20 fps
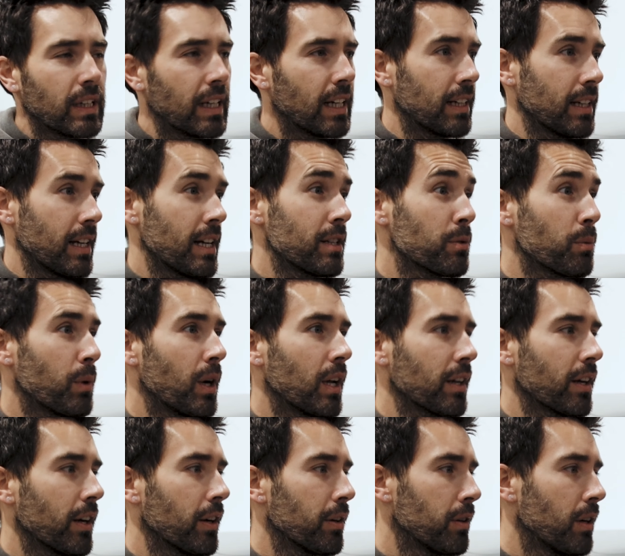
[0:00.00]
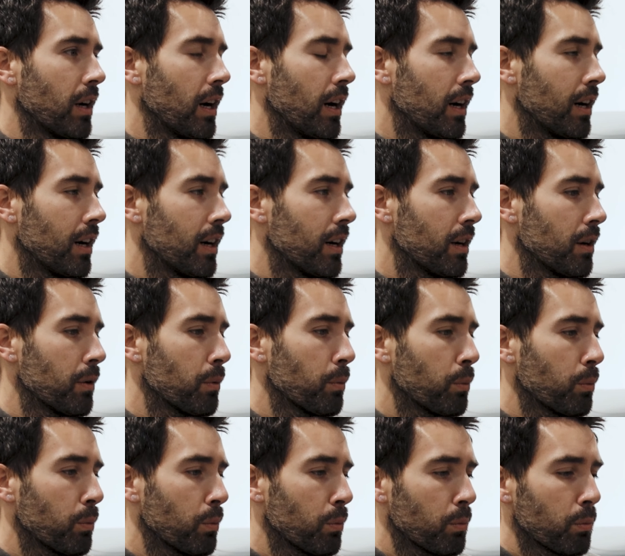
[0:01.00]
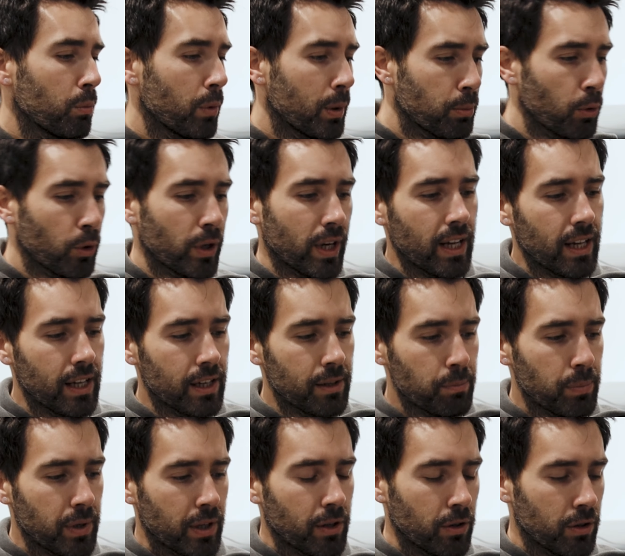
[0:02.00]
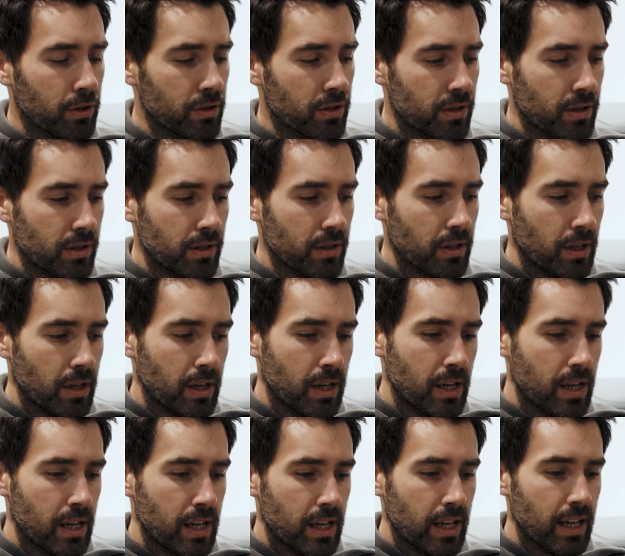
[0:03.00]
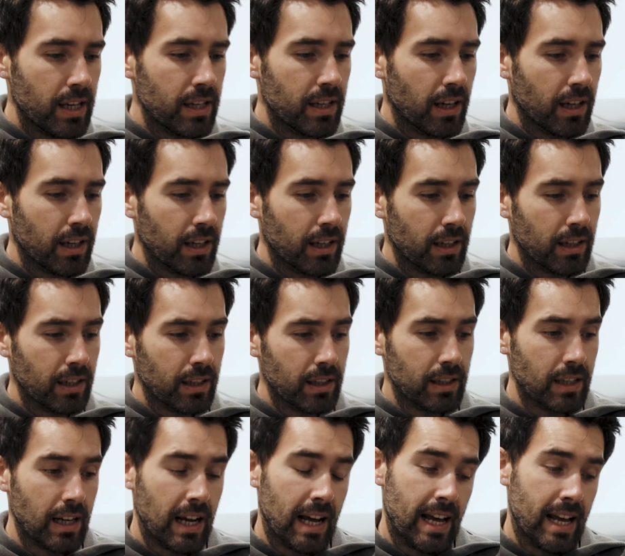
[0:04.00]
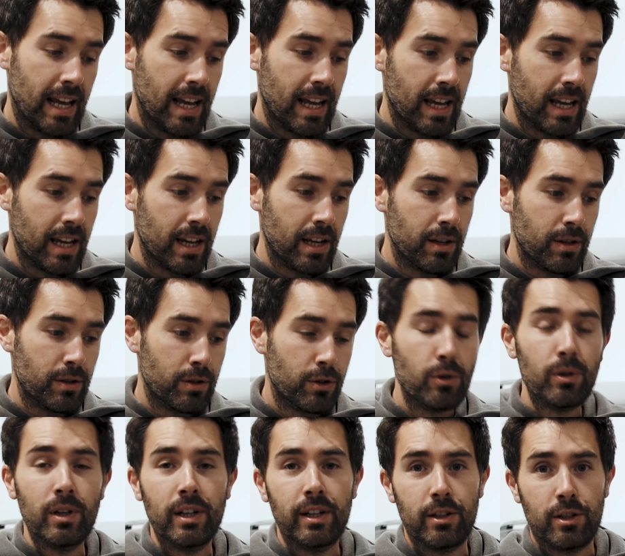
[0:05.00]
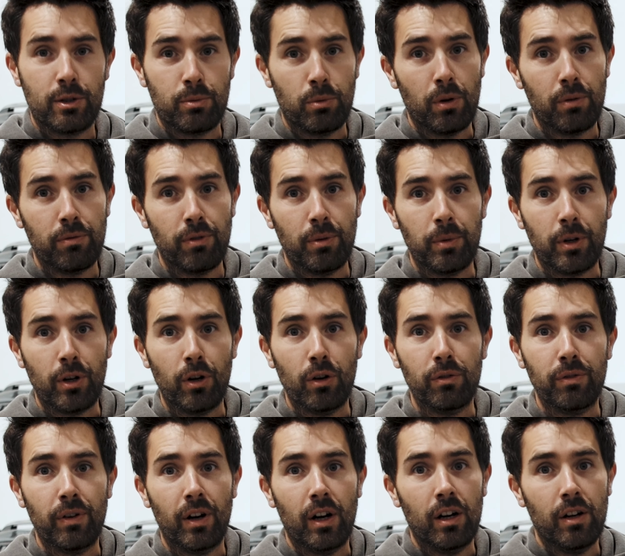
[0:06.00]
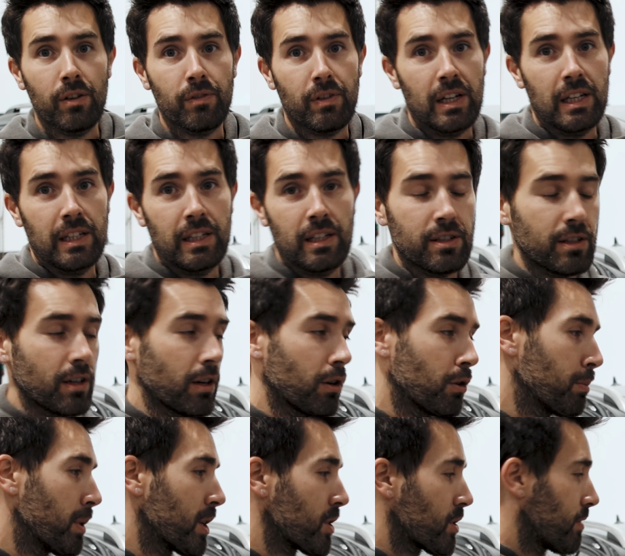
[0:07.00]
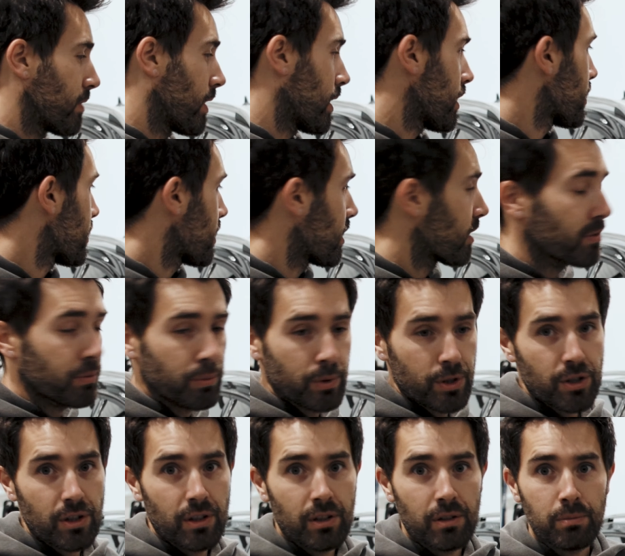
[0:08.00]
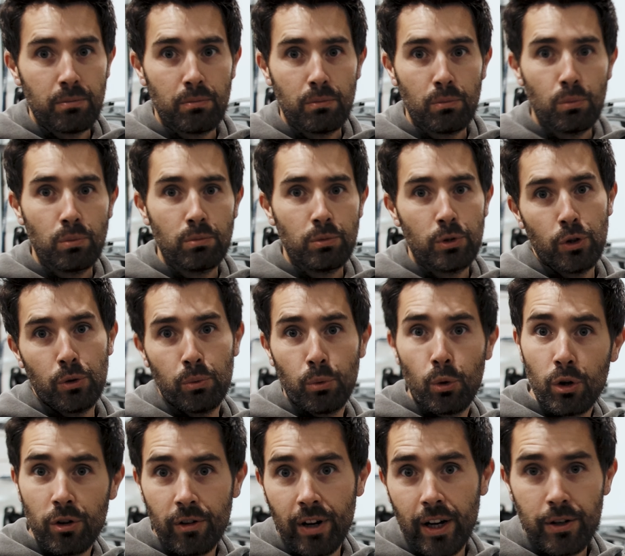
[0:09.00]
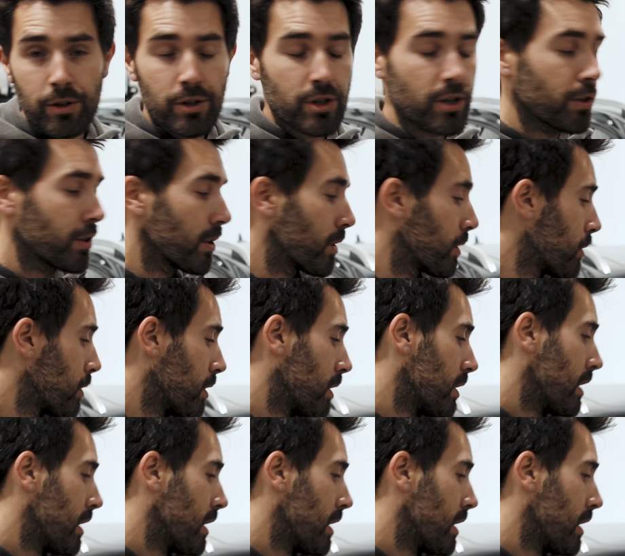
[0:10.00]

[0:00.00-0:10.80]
Yeah, it's a while ago. We brought it in because he'd done a 2-litre swap from a Golf R, and there's a whole bunch of other stuff which I'll do a walk around and show you.